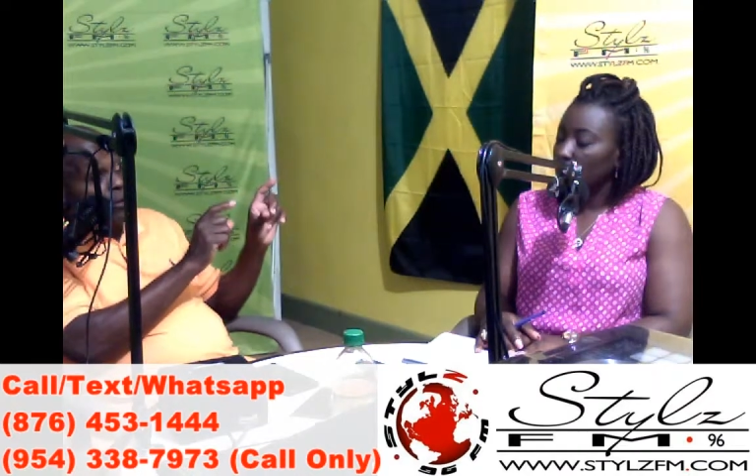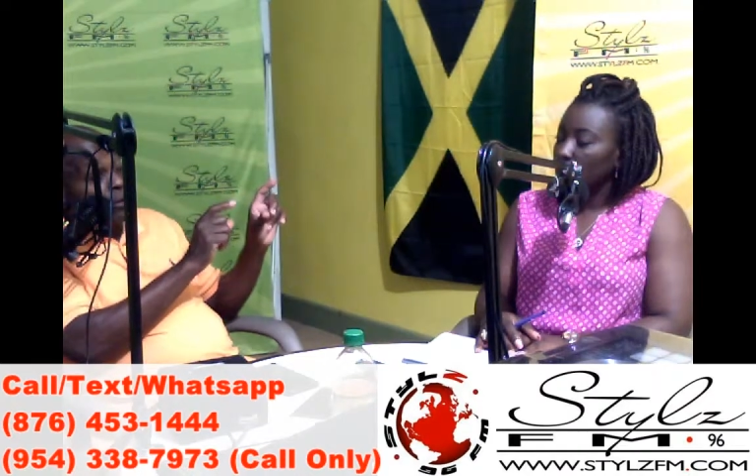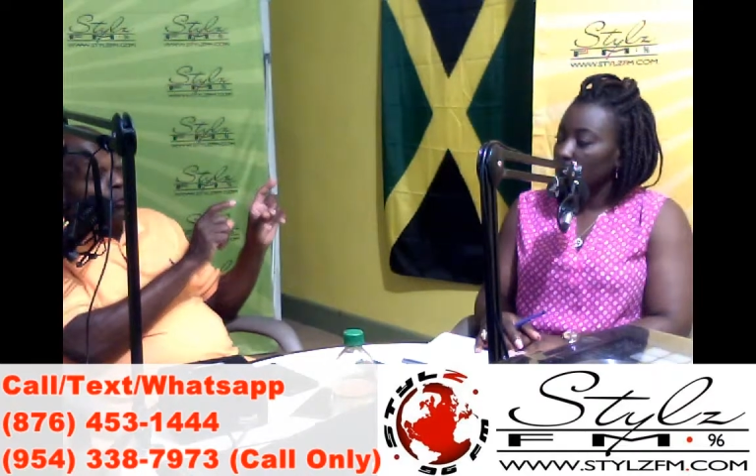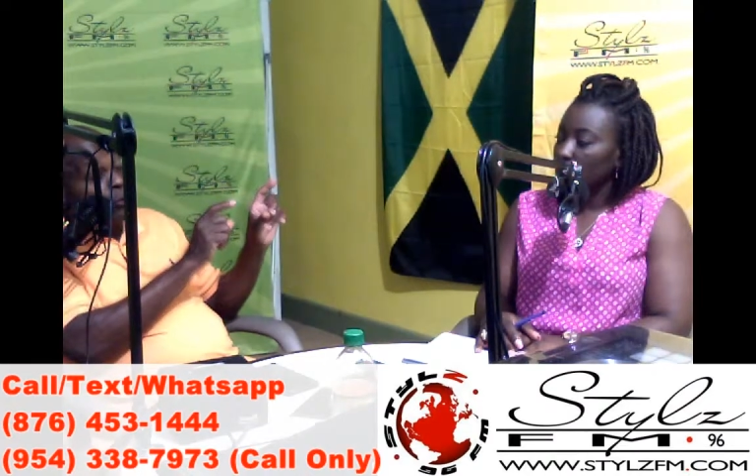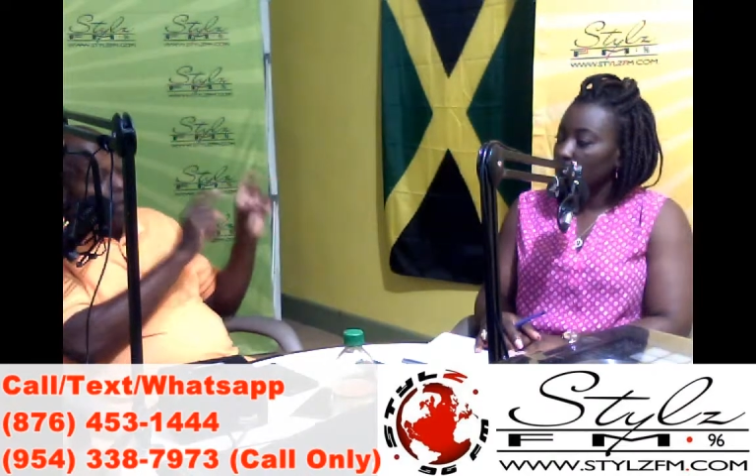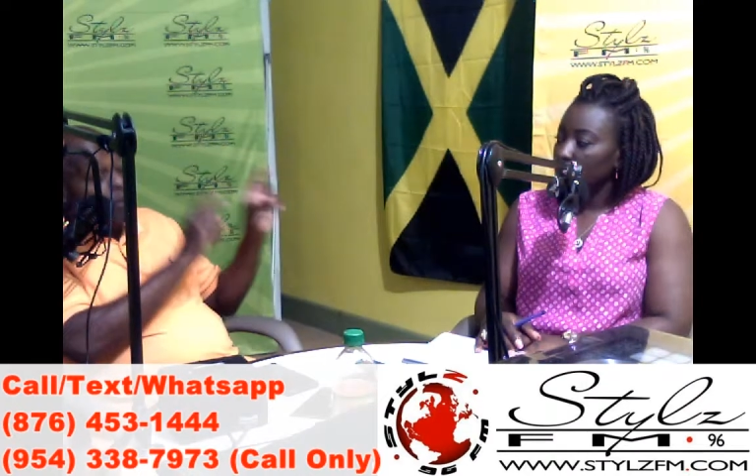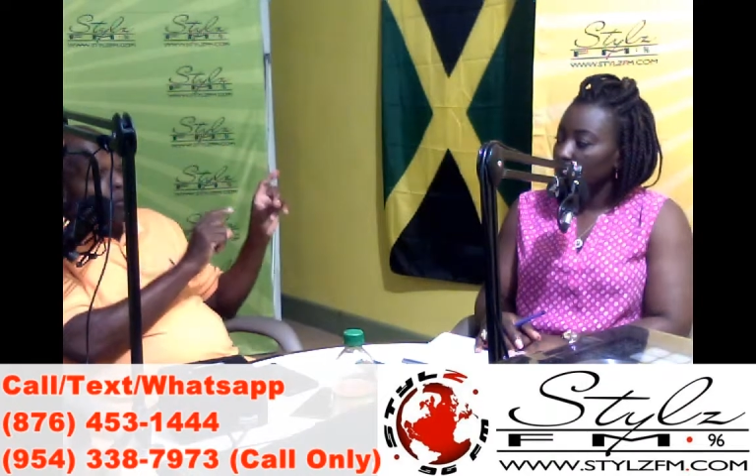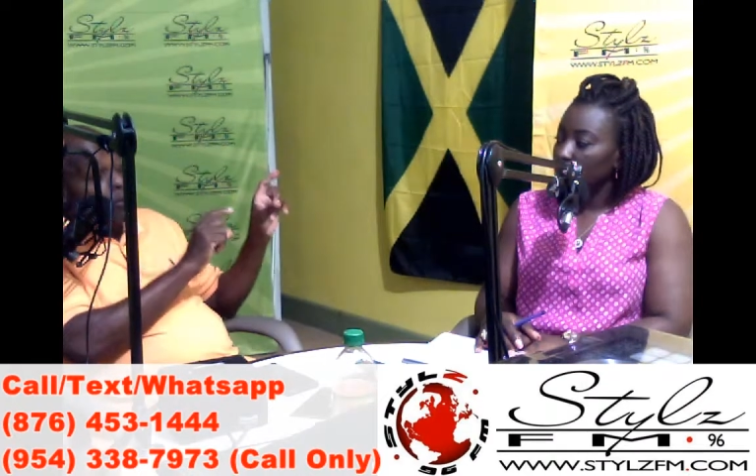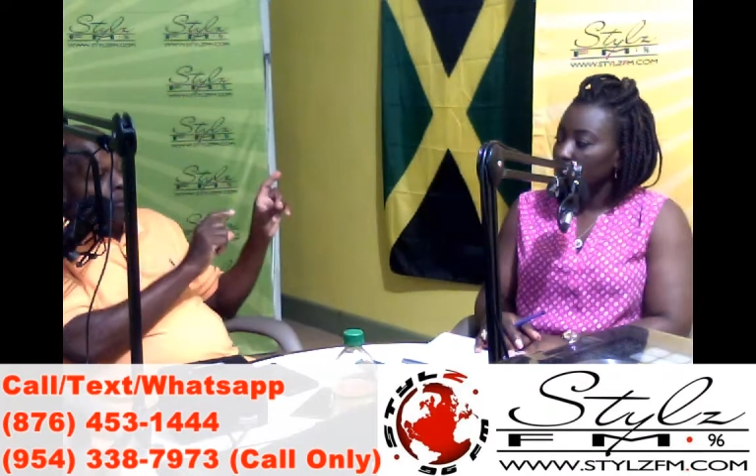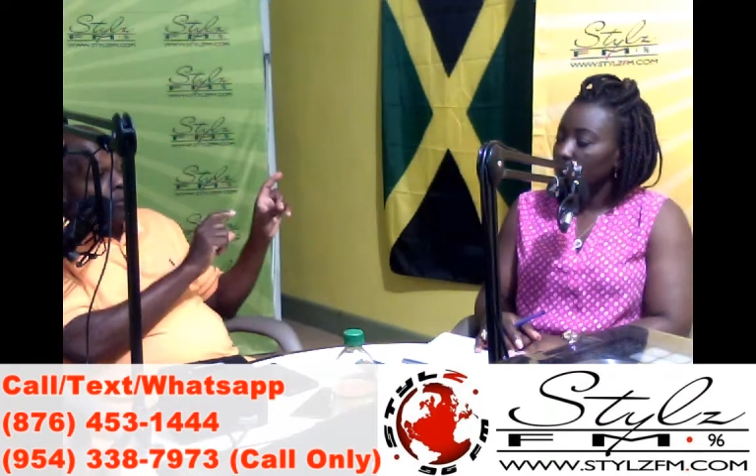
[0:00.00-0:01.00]
To him, you know?
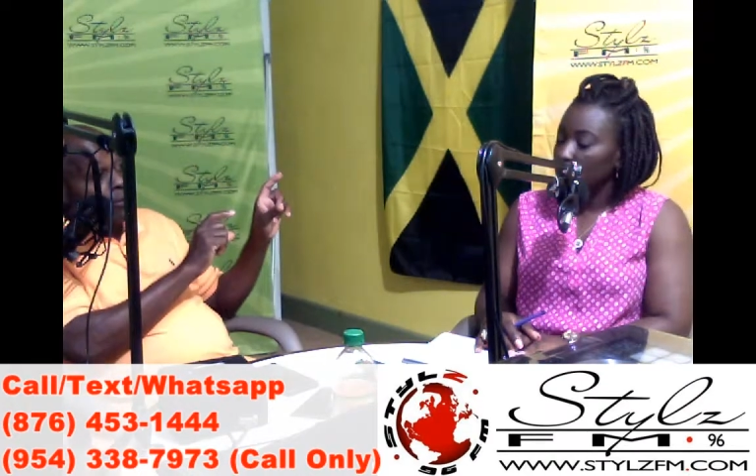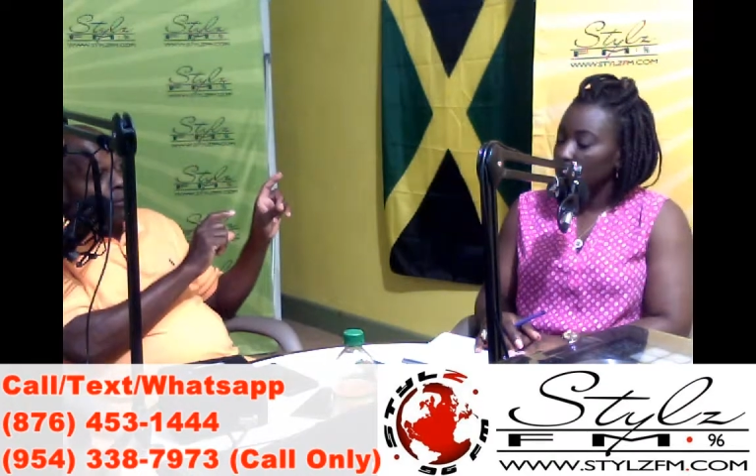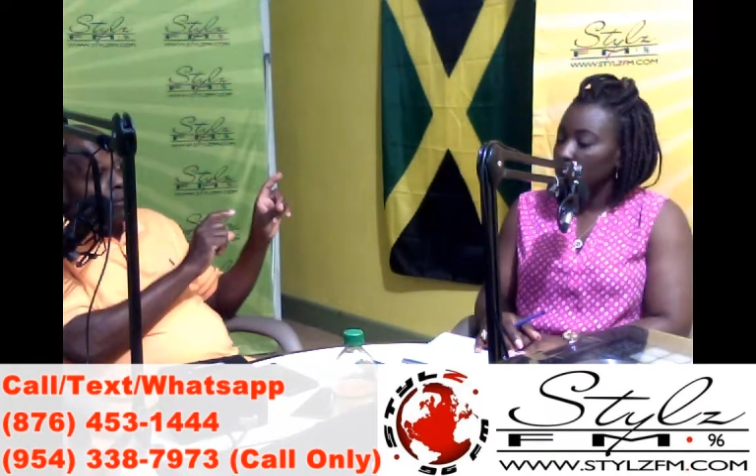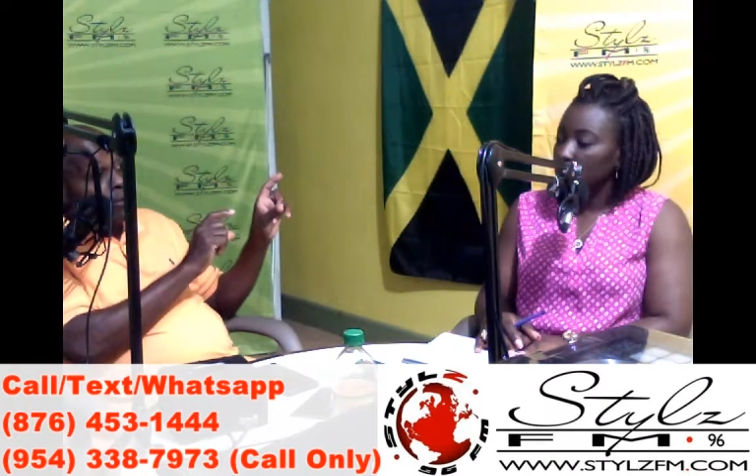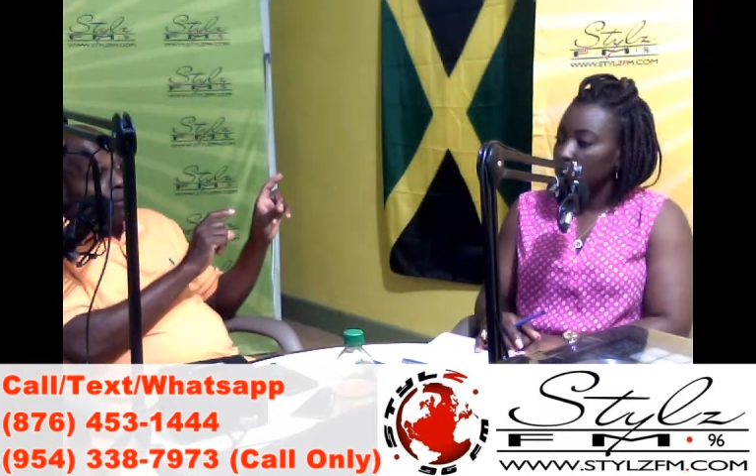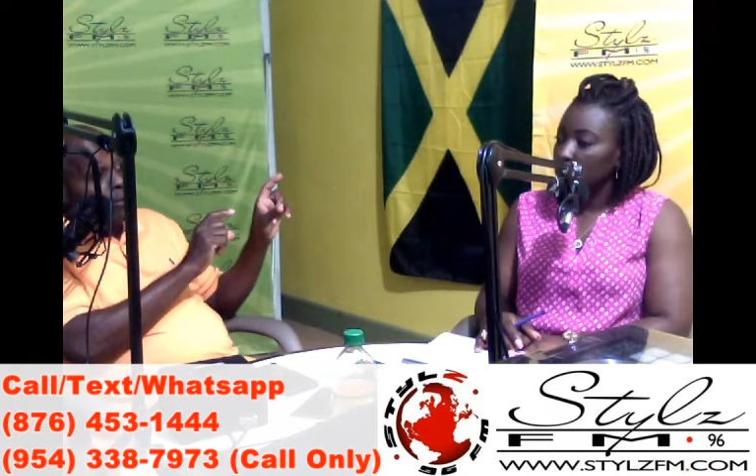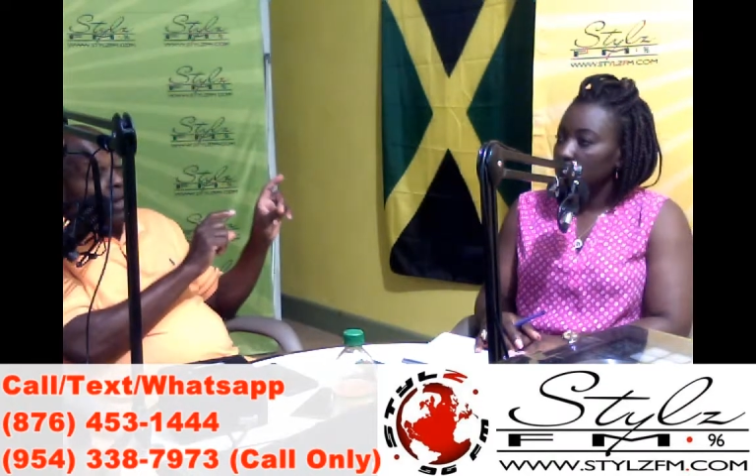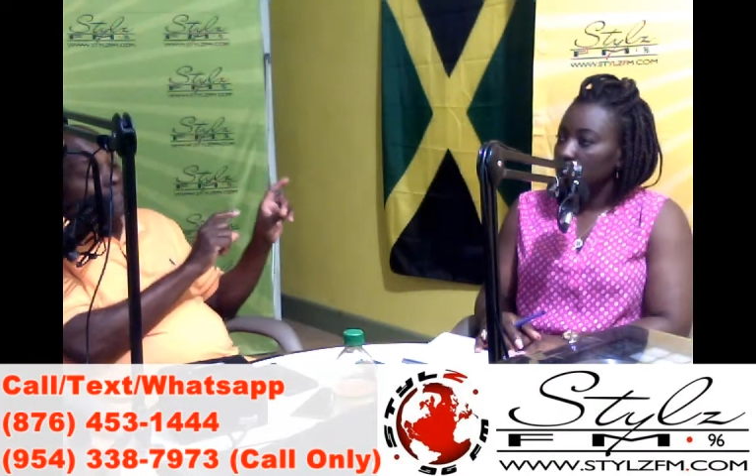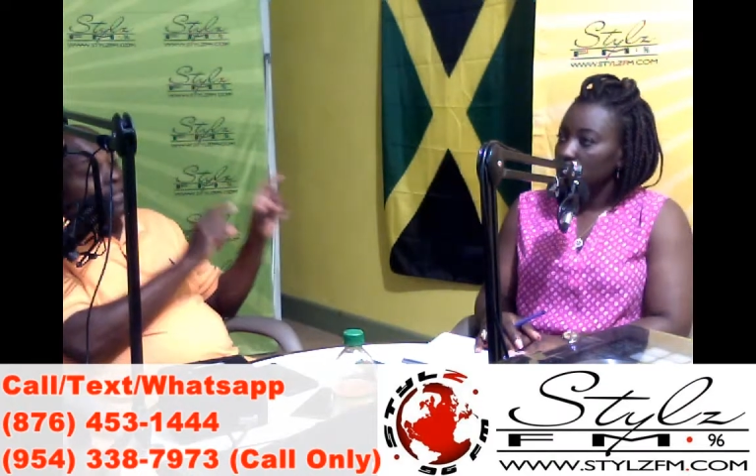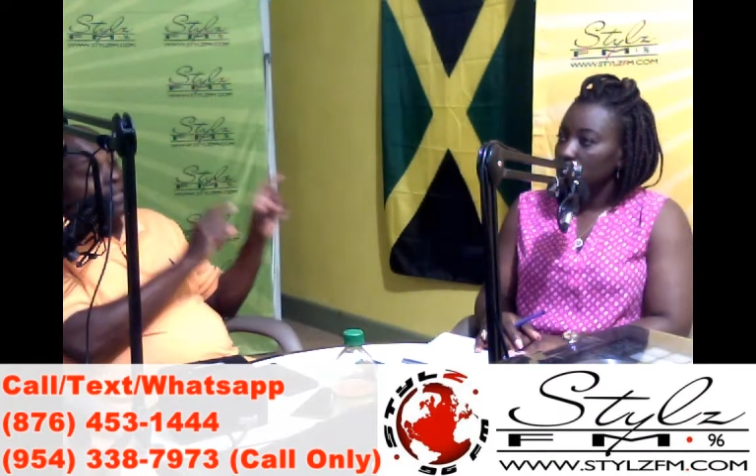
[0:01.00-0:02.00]
Because,
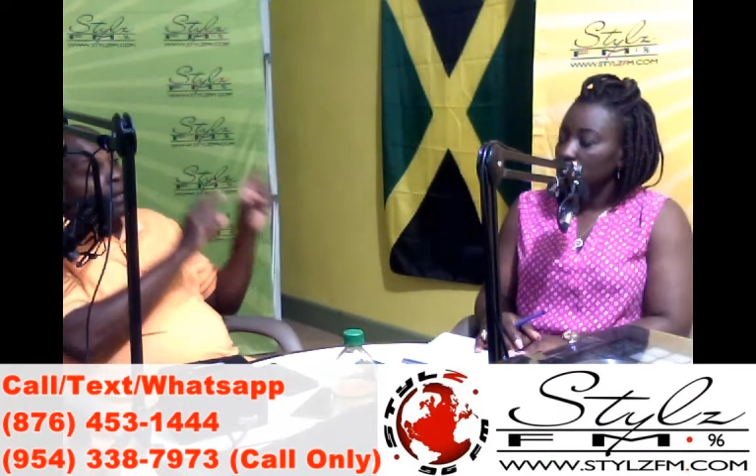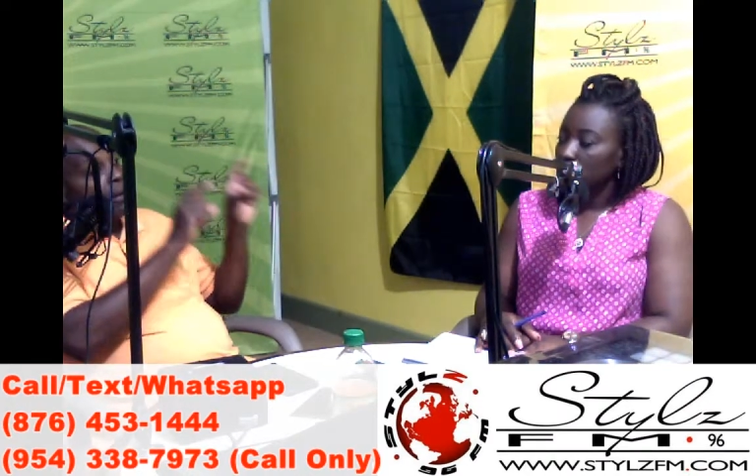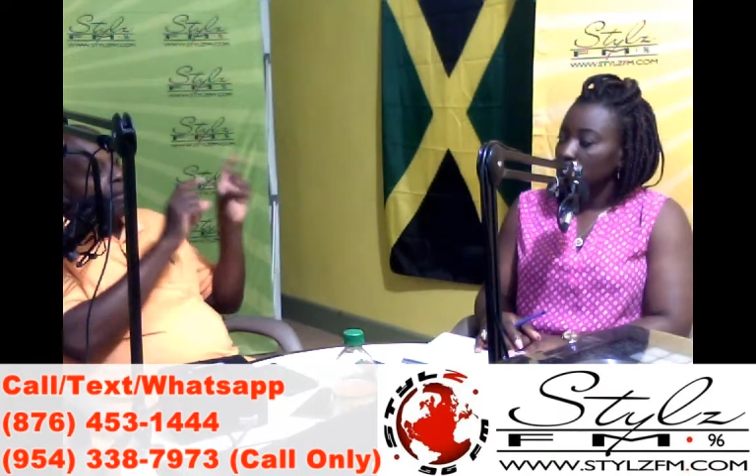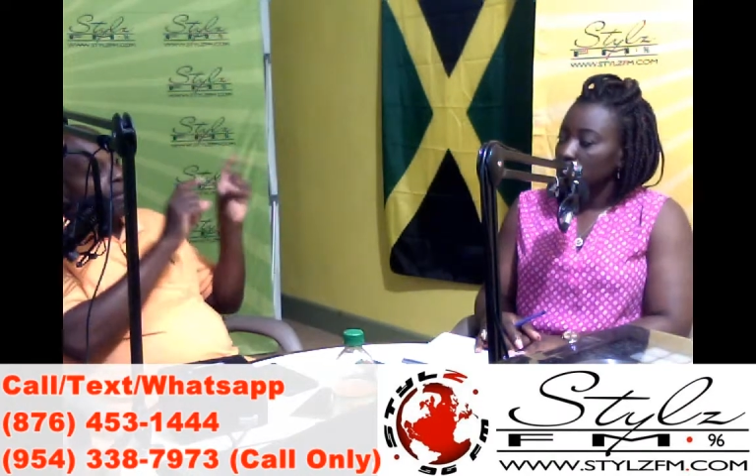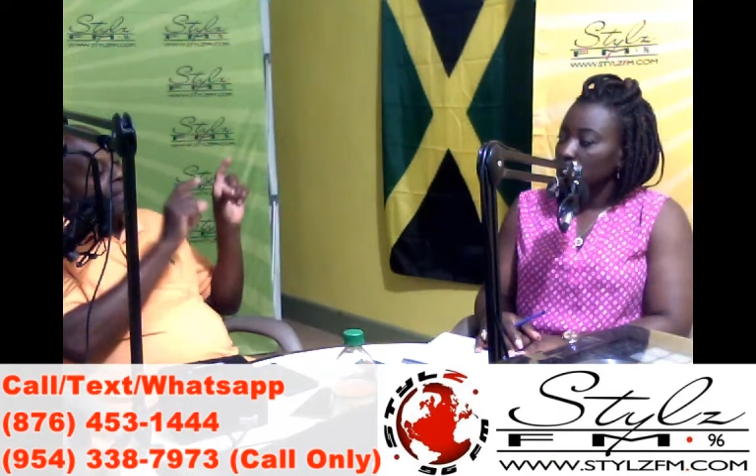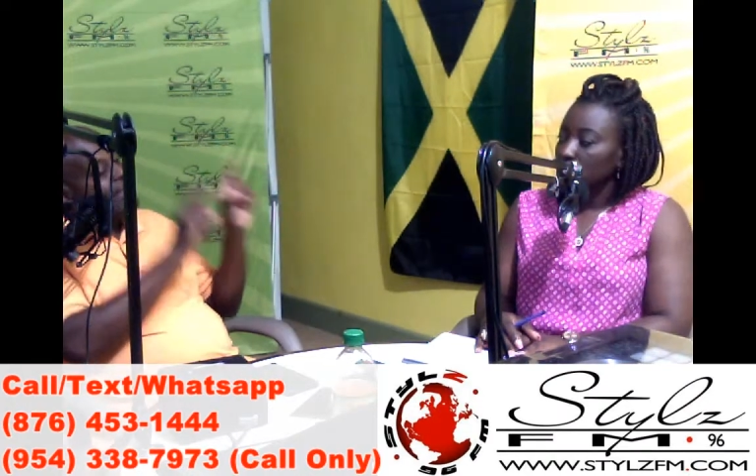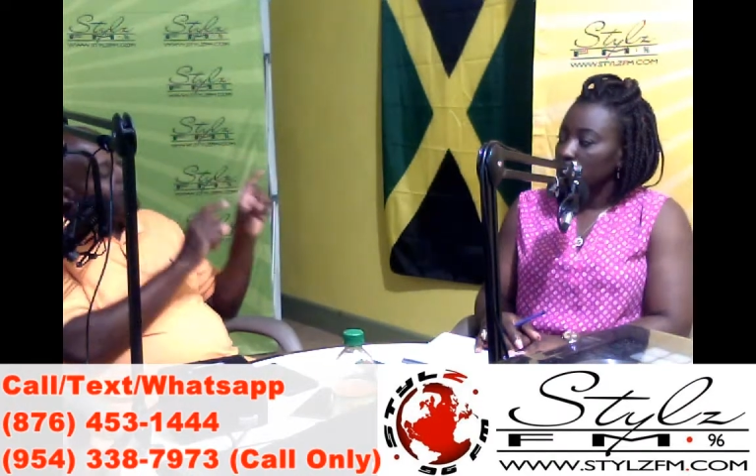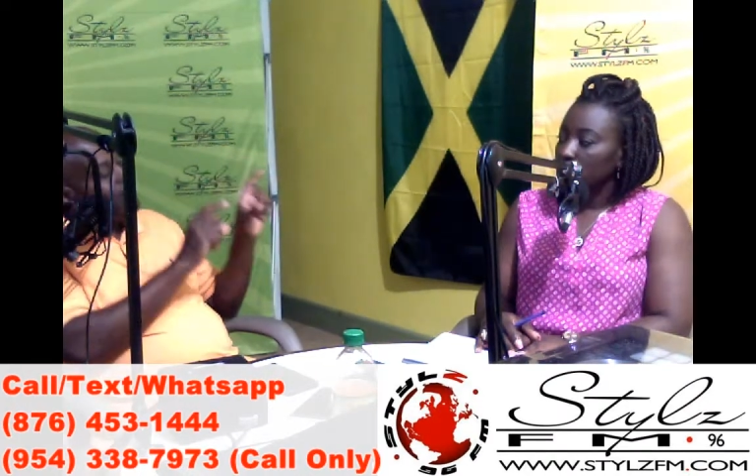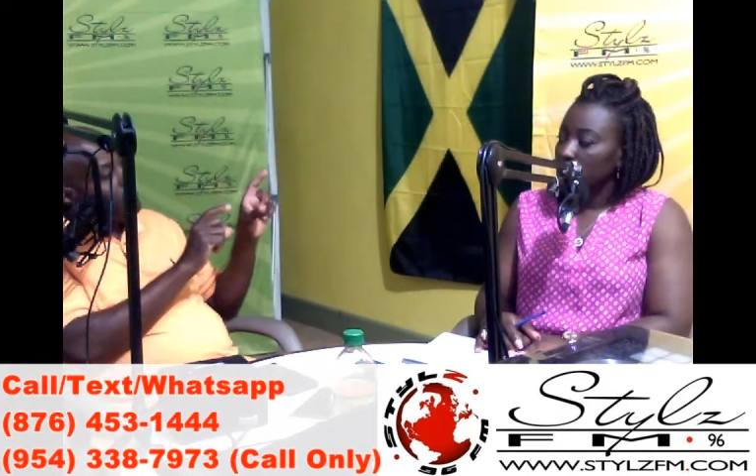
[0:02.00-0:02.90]
may I tell you,